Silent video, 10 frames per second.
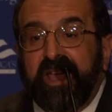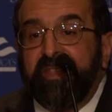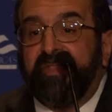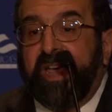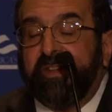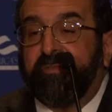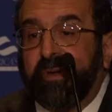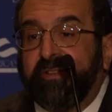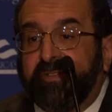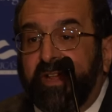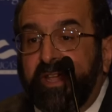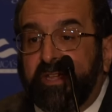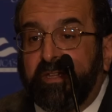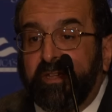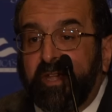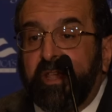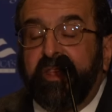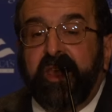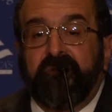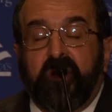And that is what it's like.
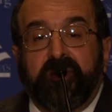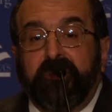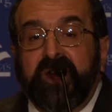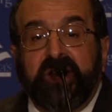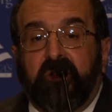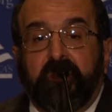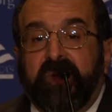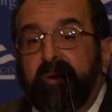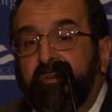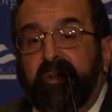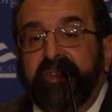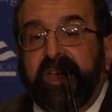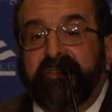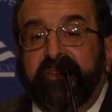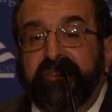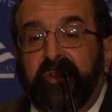They have all the money, all the power, all the access,